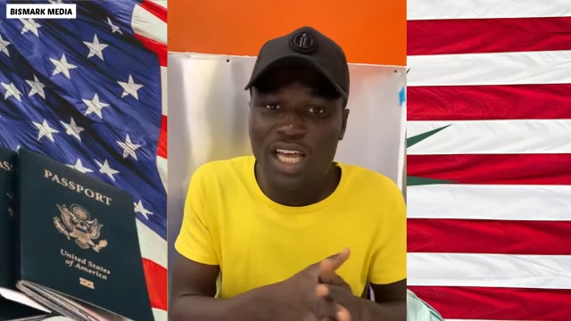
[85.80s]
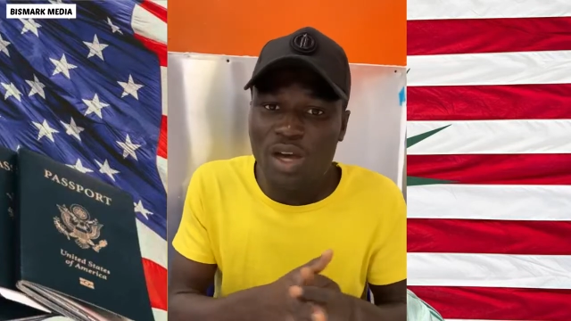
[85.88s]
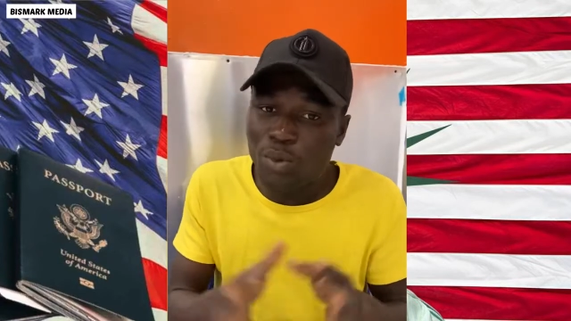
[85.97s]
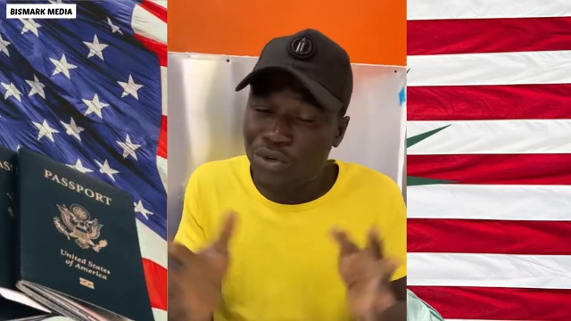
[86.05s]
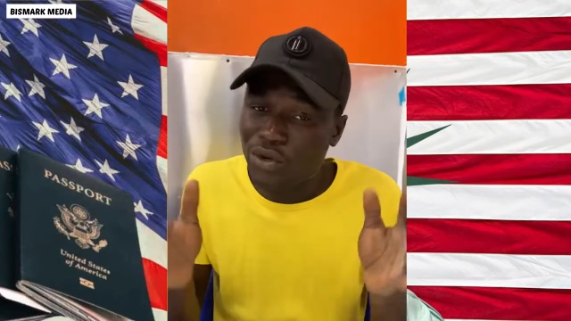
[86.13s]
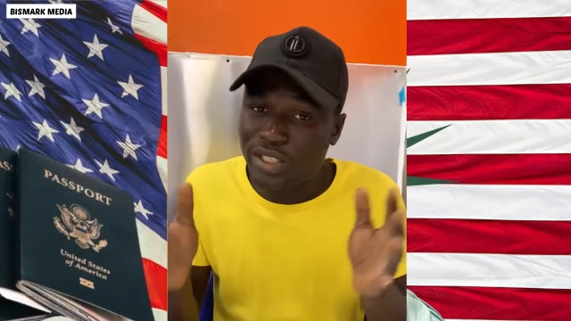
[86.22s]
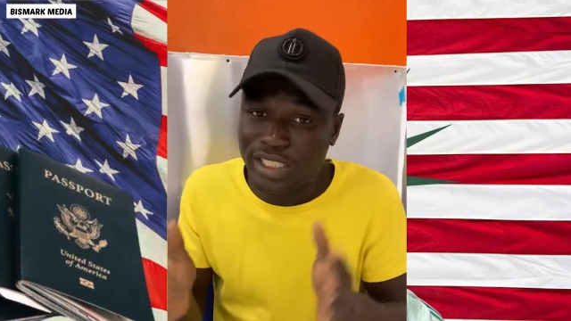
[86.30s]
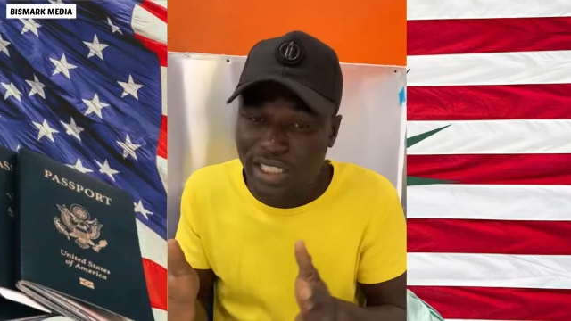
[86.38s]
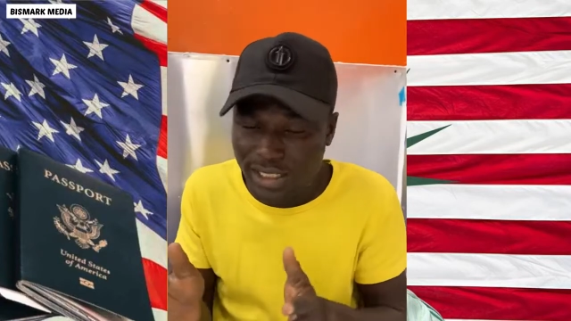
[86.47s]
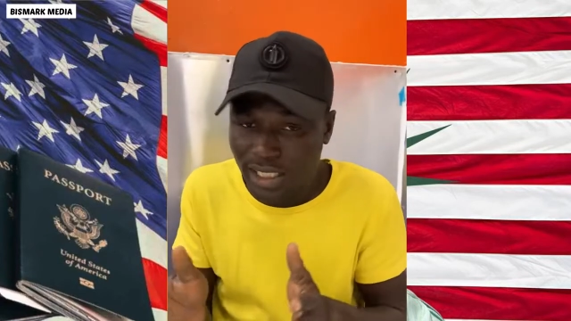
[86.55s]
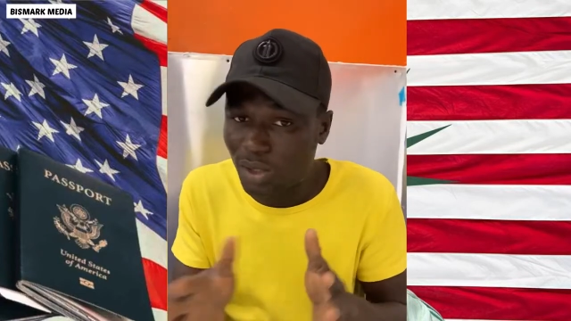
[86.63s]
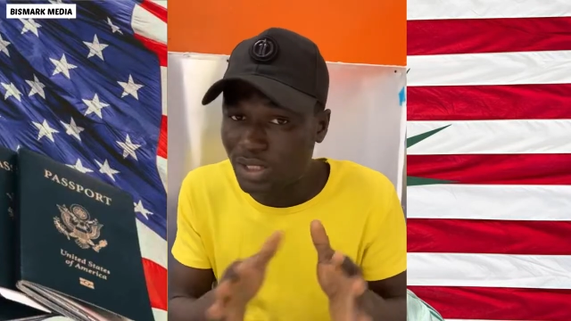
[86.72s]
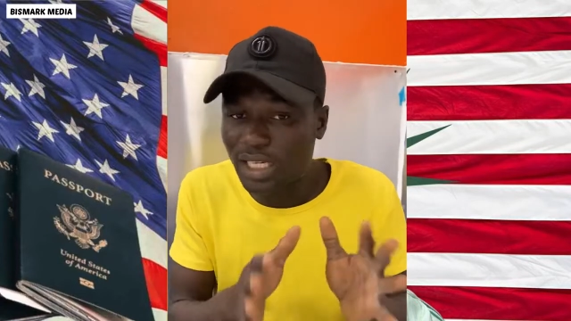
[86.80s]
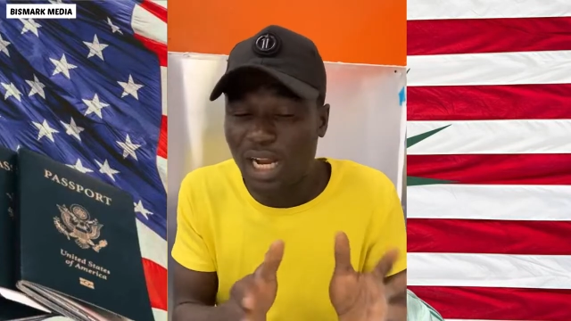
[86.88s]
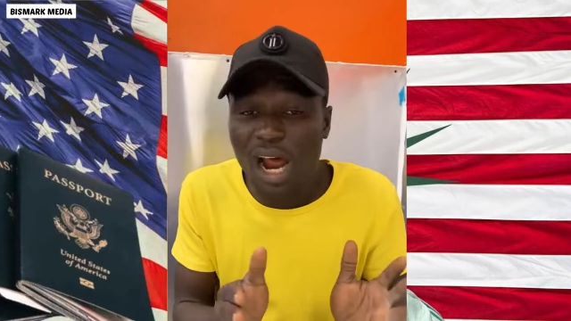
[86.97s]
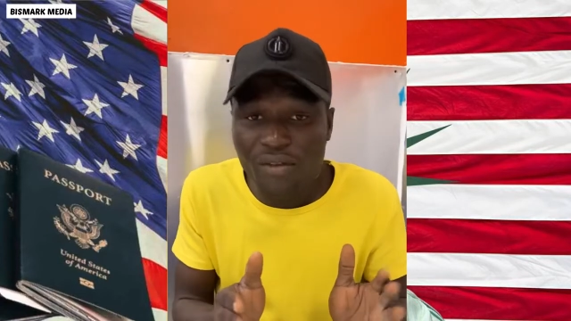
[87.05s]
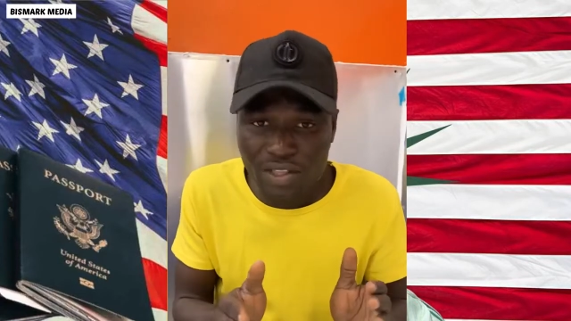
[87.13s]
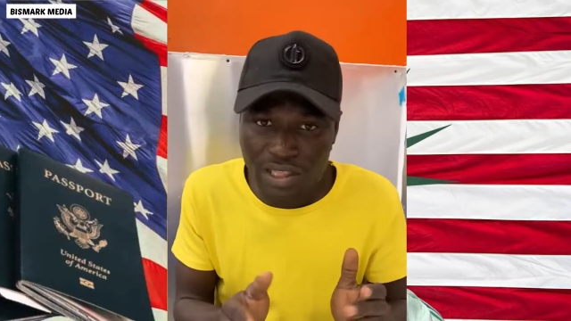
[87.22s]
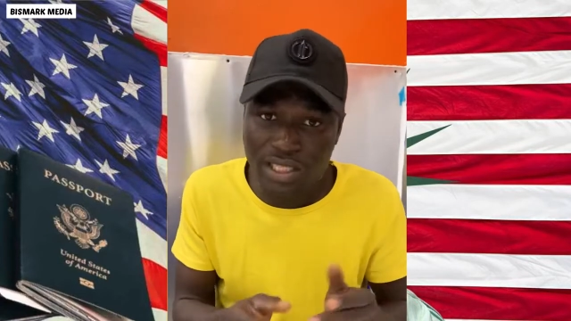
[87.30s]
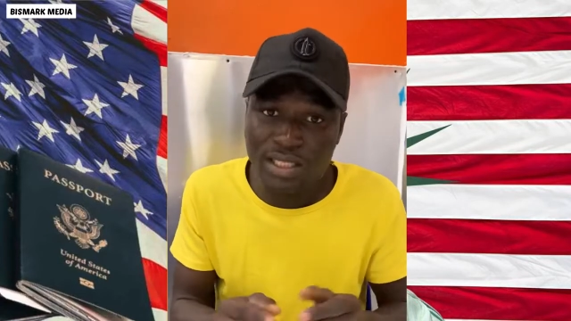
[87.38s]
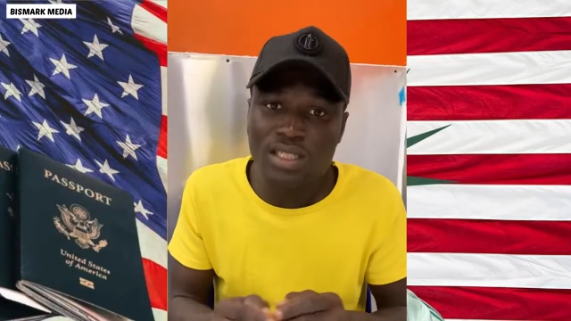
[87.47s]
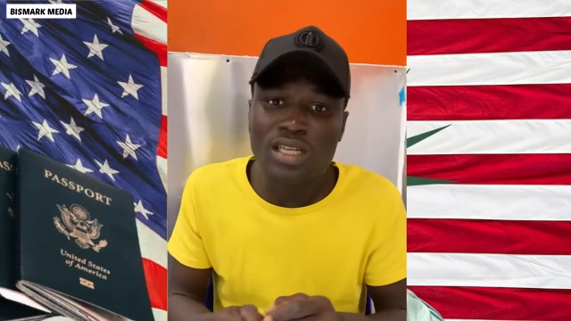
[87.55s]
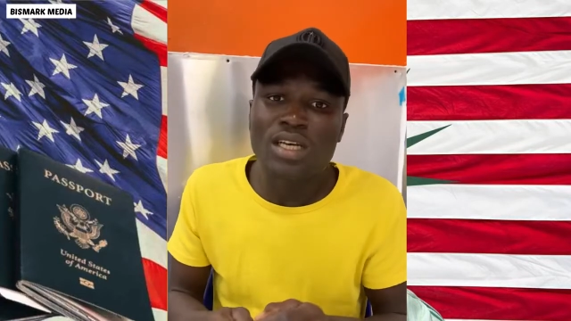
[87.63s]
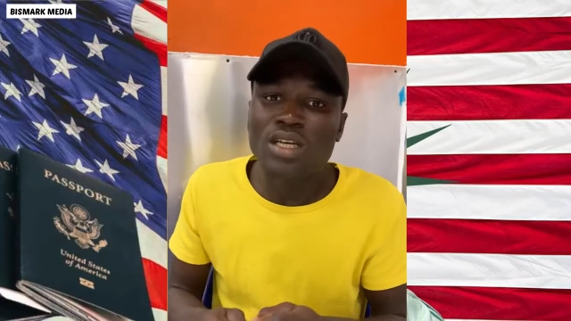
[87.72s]
with your details and everything
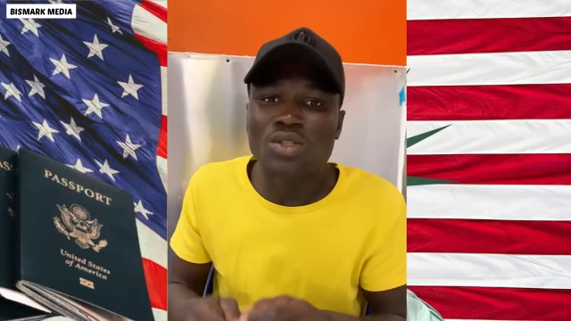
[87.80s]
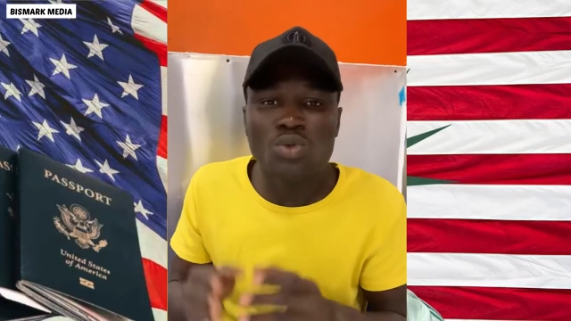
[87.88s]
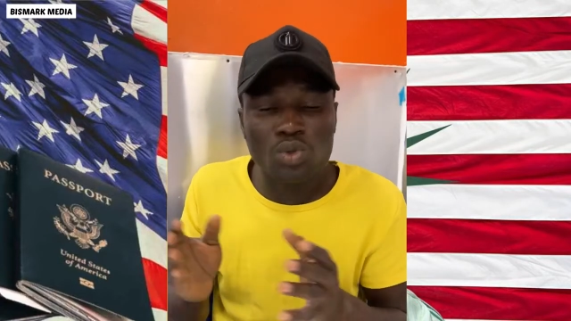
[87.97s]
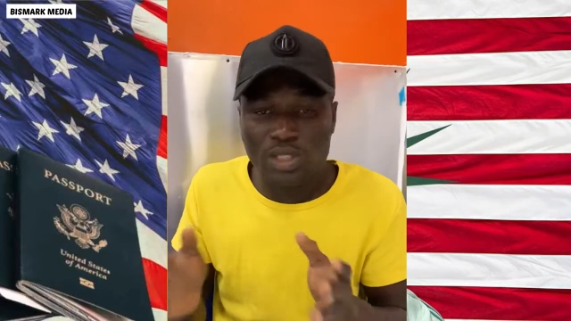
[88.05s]
to